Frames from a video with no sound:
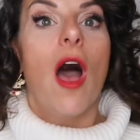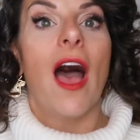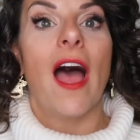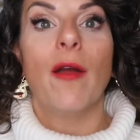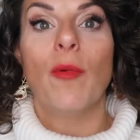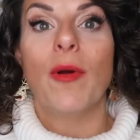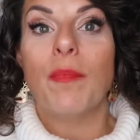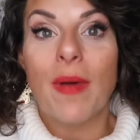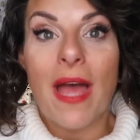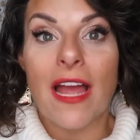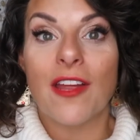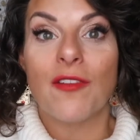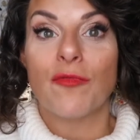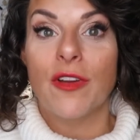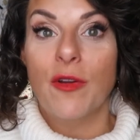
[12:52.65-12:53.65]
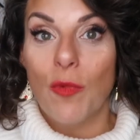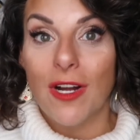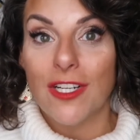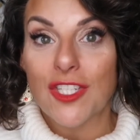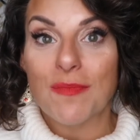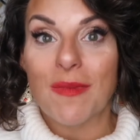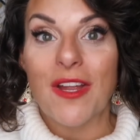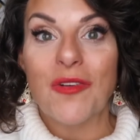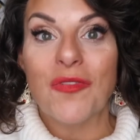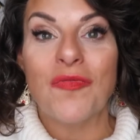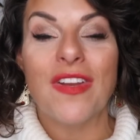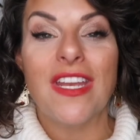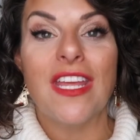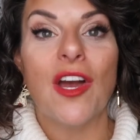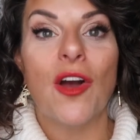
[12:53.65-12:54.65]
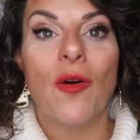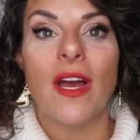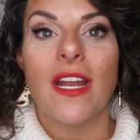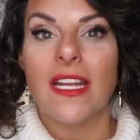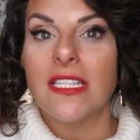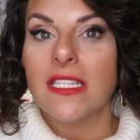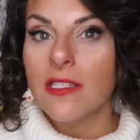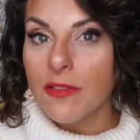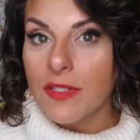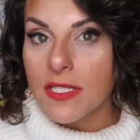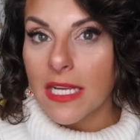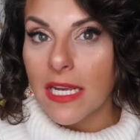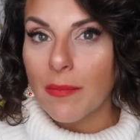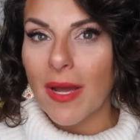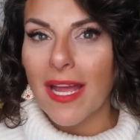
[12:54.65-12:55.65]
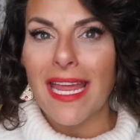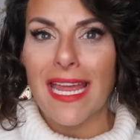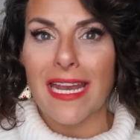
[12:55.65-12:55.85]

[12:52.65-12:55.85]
I went back and rewatched my own video and I still stand by